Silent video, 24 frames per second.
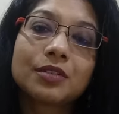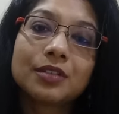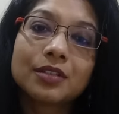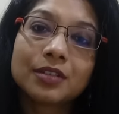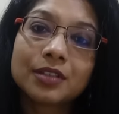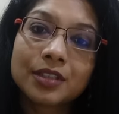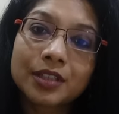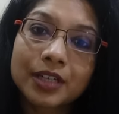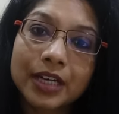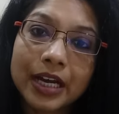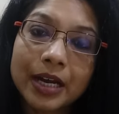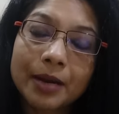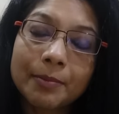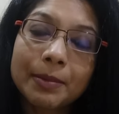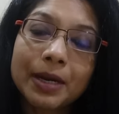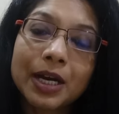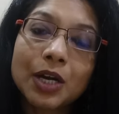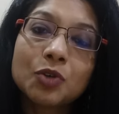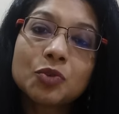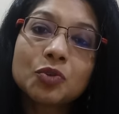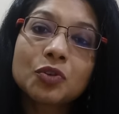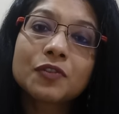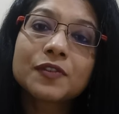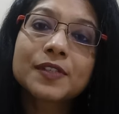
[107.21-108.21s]
the
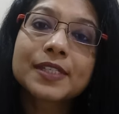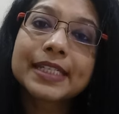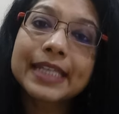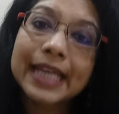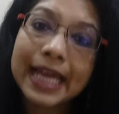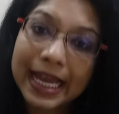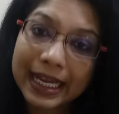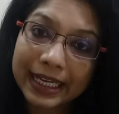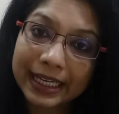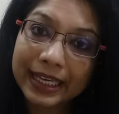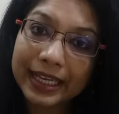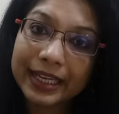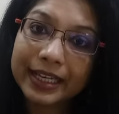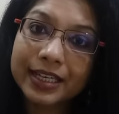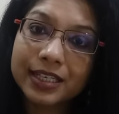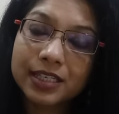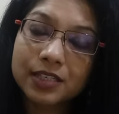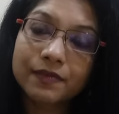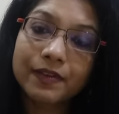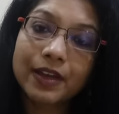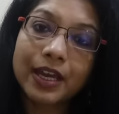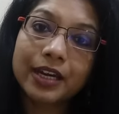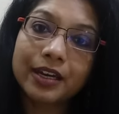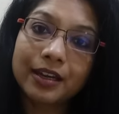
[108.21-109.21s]
amount of snacking
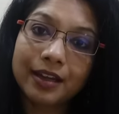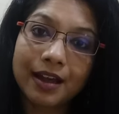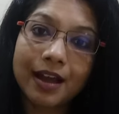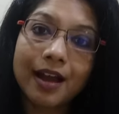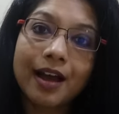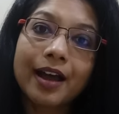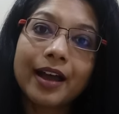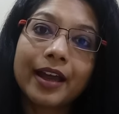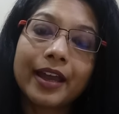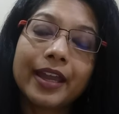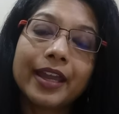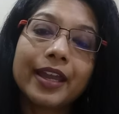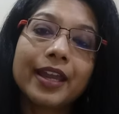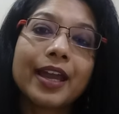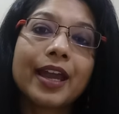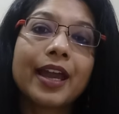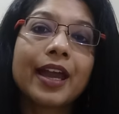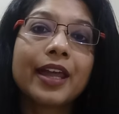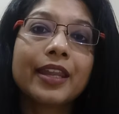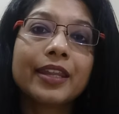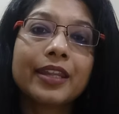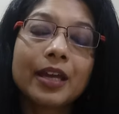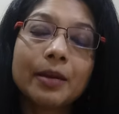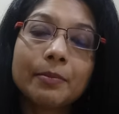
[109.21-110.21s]
is very high
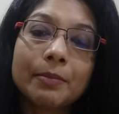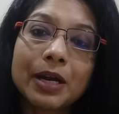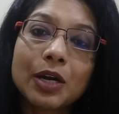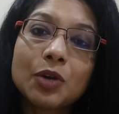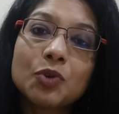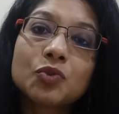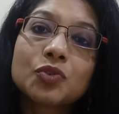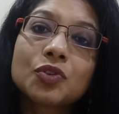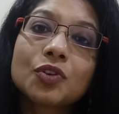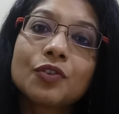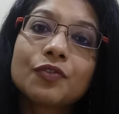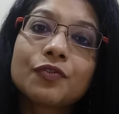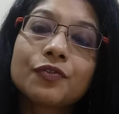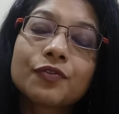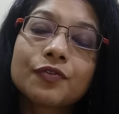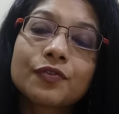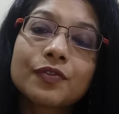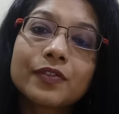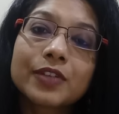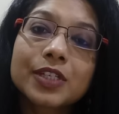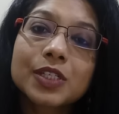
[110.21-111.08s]
and the amount of